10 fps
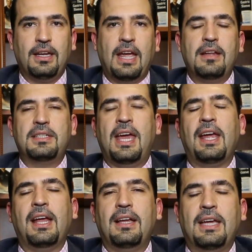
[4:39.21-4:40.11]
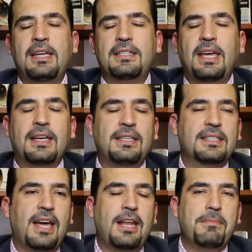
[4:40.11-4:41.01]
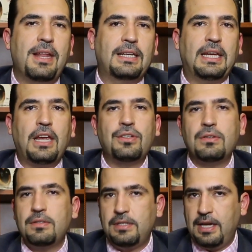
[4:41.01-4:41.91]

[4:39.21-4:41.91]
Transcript: Can you take anxiety medications?